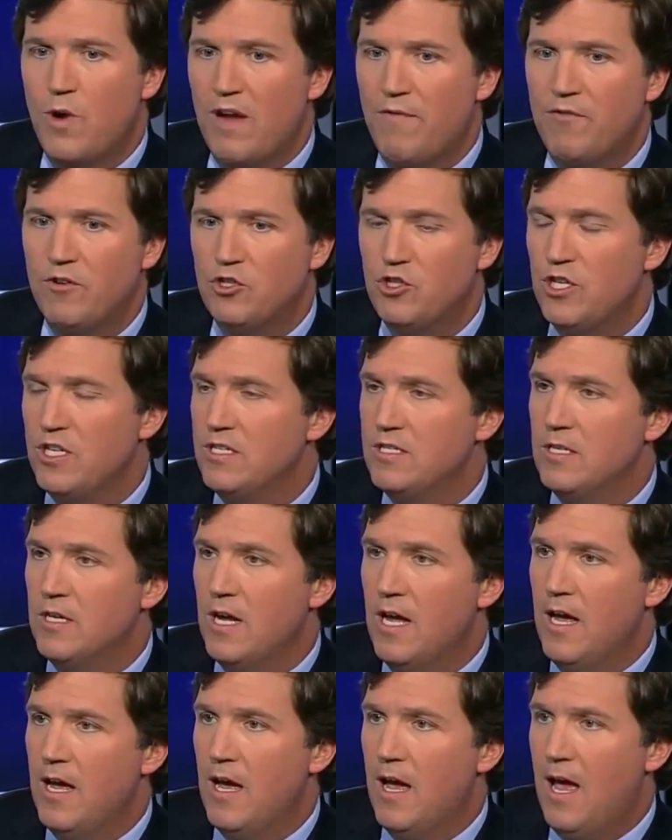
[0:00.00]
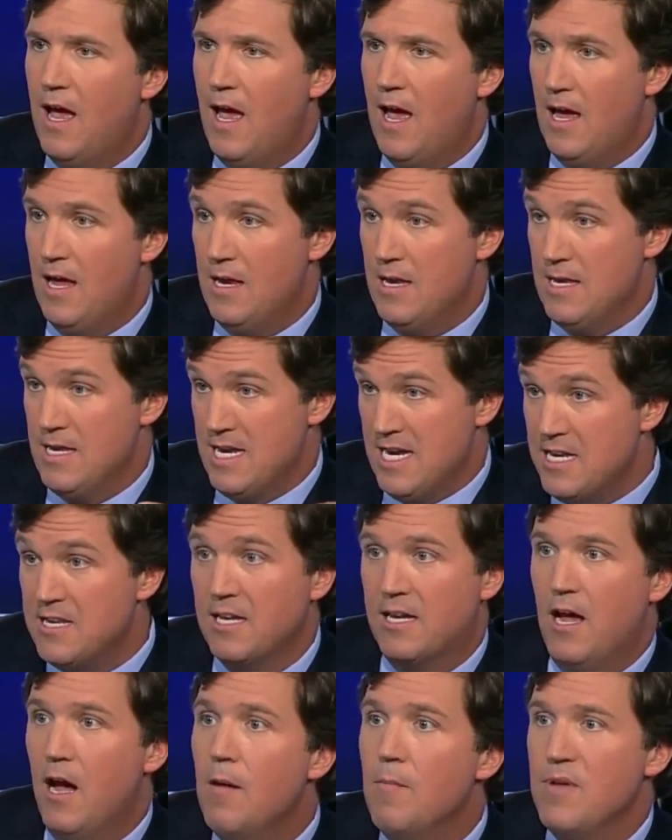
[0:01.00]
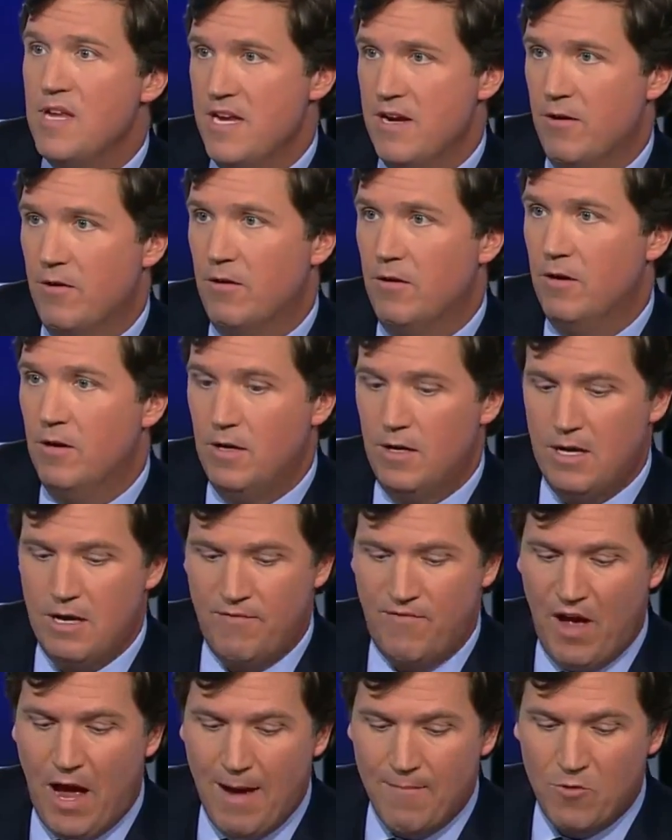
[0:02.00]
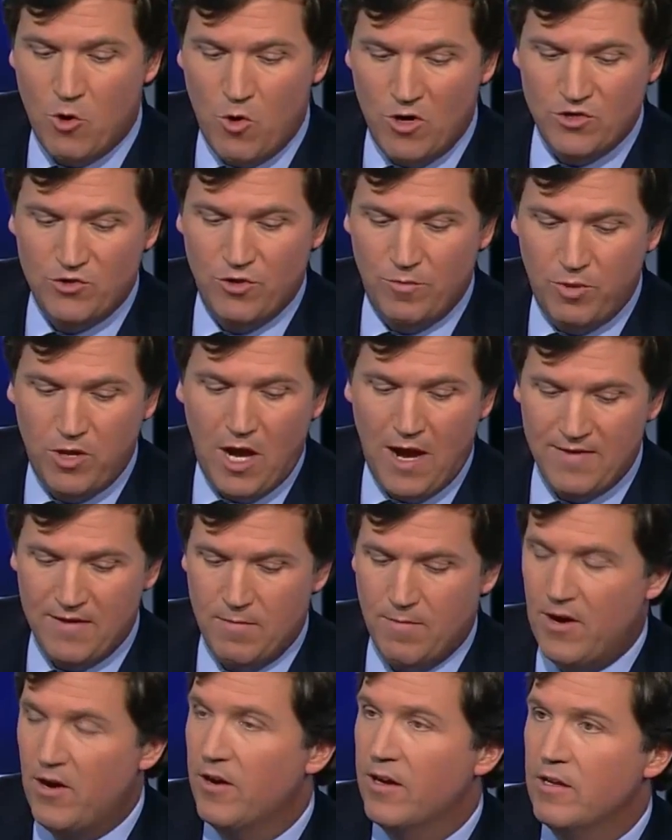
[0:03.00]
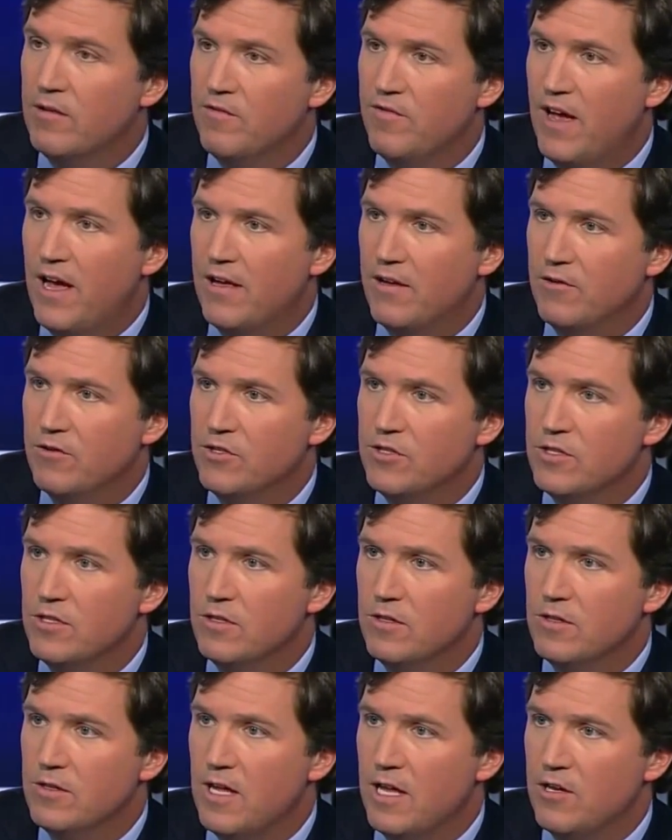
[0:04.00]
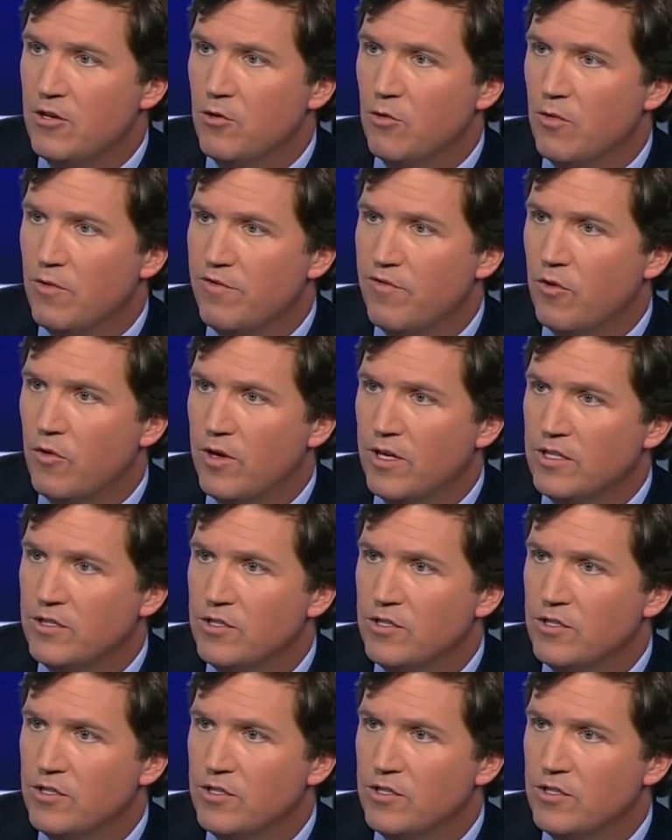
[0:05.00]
refugees need to come here if I'm going to apply the American values that you're referring